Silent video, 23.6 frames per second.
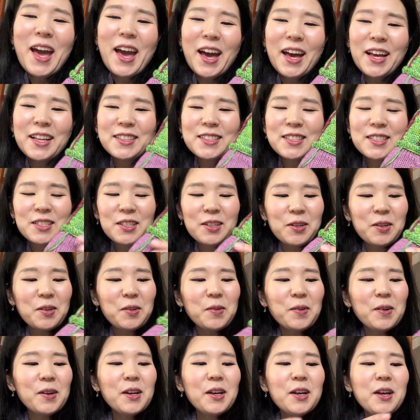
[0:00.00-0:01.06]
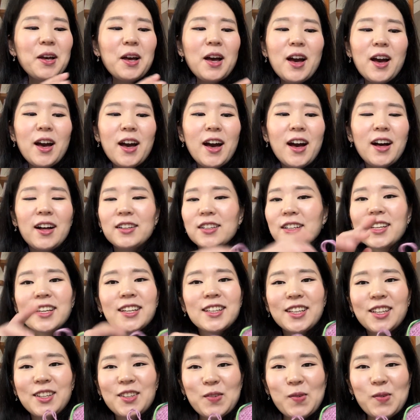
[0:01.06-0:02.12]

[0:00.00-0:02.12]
And so I'll continue